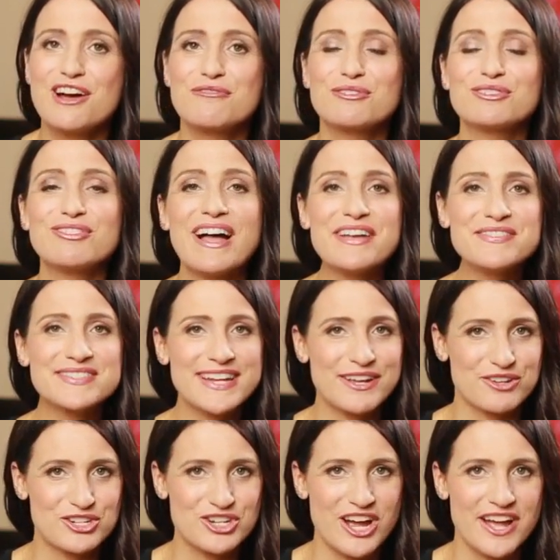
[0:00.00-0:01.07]
For
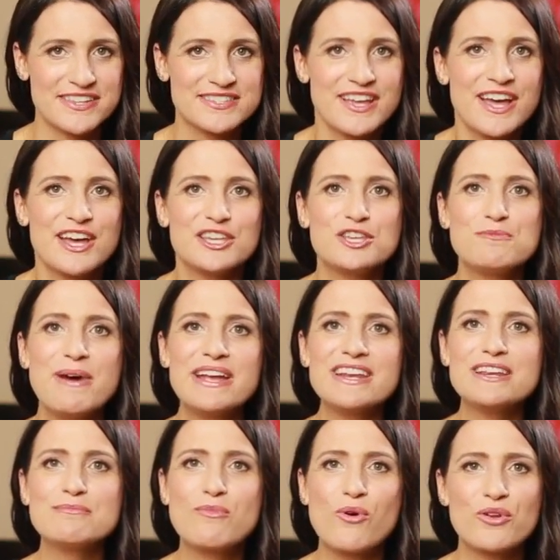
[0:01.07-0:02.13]
lifestyle shots, you might
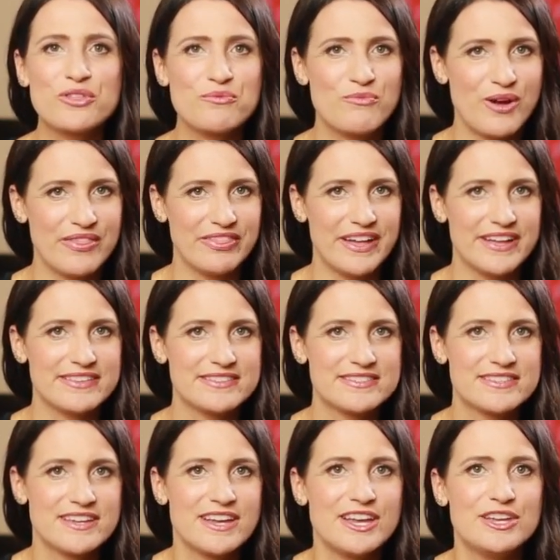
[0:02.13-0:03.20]
need more than one lens.